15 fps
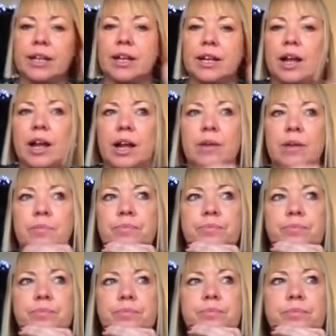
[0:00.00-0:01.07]
um,
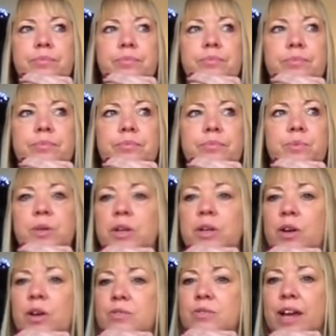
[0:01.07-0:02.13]
wouldn't
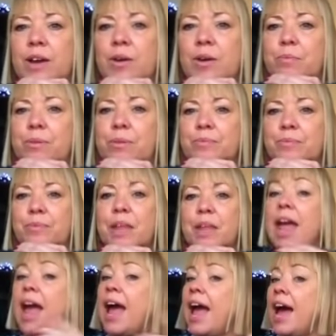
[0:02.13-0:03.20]
ask for help.
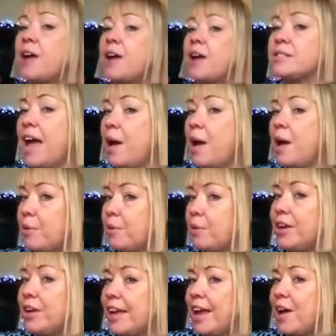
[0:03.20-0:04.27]
How's that
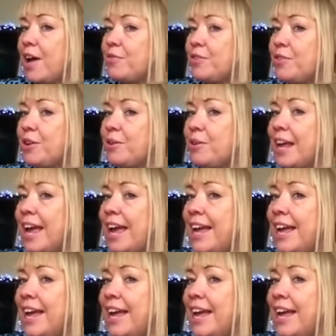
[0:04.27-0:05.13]
working out for you, Leanne?